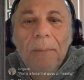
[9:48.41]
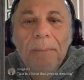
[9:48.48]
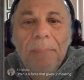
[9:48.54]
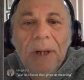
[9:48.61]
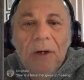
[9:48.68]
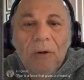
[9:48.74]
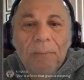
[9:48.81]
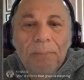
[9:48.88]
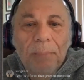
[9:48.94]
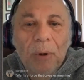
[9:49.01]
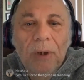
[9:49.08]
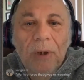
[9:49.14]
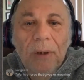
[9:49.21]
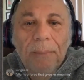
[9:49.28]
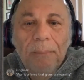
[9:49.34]
the Bitter
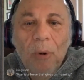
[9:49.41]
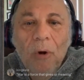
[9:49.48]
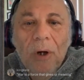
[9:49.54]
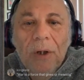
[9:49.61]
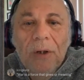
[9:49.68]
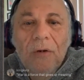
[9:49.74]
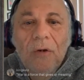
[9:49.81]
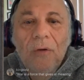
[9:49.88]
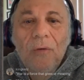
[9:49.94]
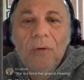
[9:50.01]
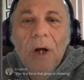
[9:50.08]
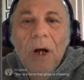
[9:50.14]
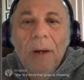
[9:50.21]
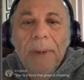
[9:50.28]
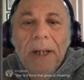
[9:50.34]
Buddha Part 2
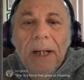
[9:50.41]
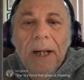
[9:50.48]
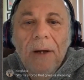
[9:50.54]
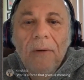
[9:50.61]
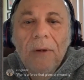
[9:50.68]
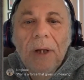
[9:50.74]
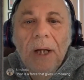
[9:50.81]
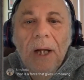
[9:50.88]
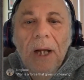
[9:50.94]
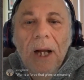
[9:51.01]
coming out?